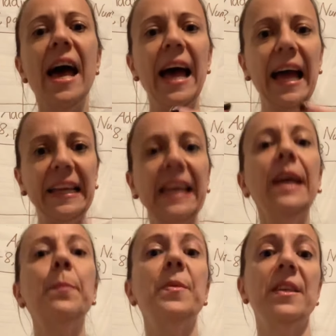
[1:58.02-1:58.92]
and
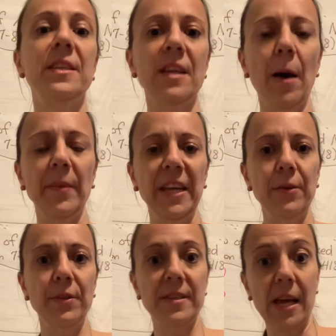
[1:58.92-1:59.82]
keep the denominator
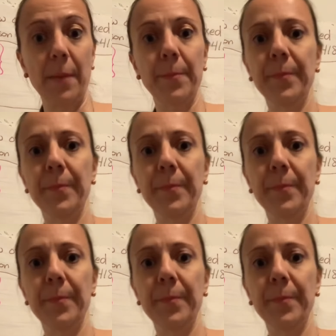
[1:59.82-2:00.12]
the same.